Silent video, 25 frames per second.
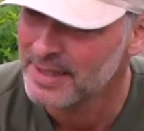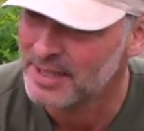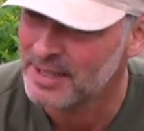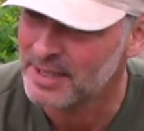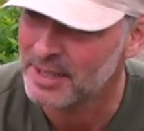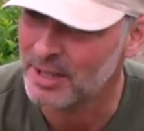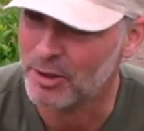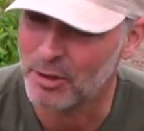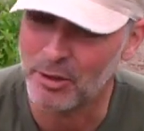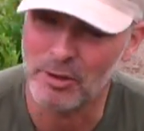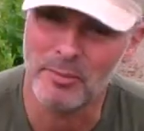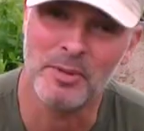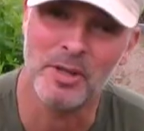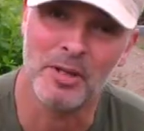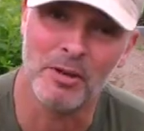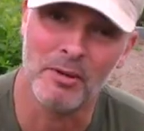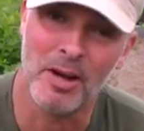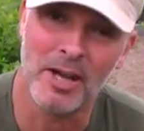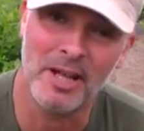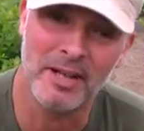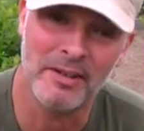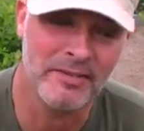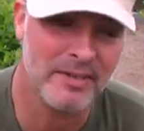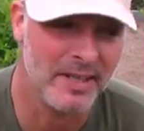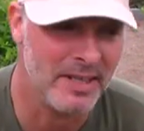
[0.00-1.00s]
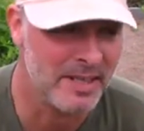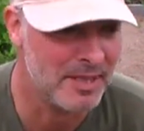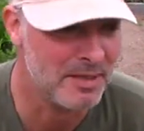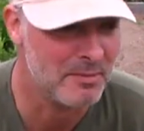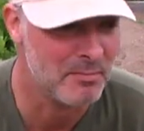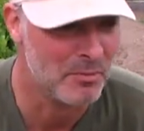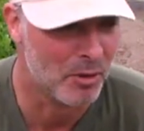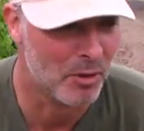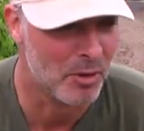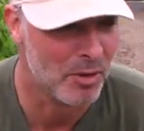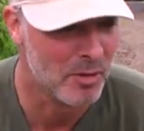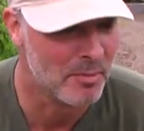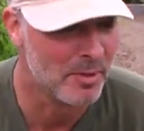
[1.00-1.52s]
you know, it would be great if they did
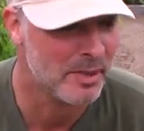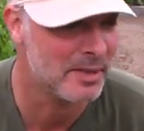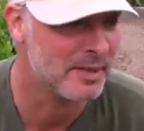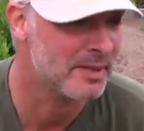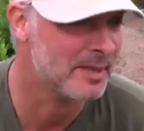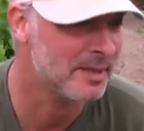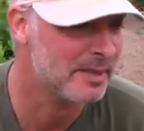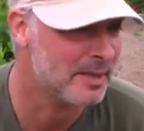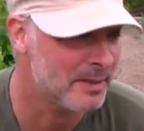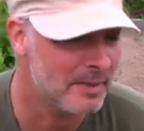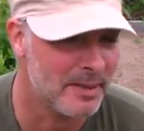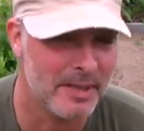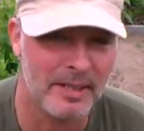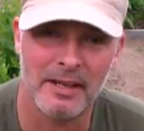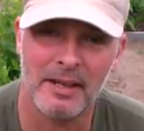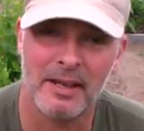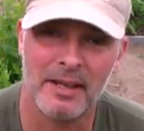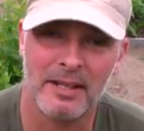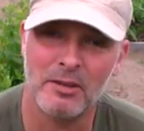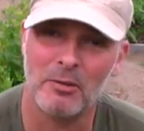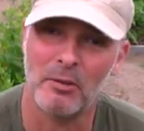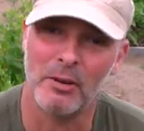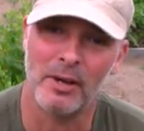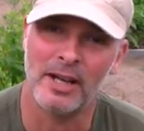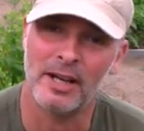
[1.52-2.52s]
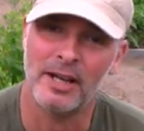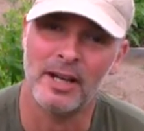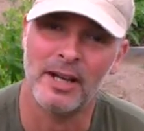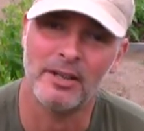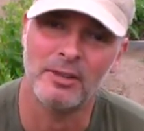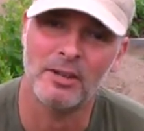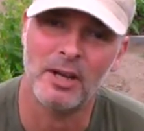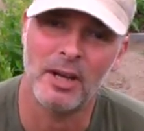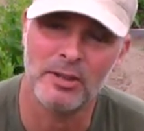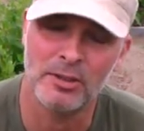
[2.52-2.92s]
more, but uh, any, anyway, I,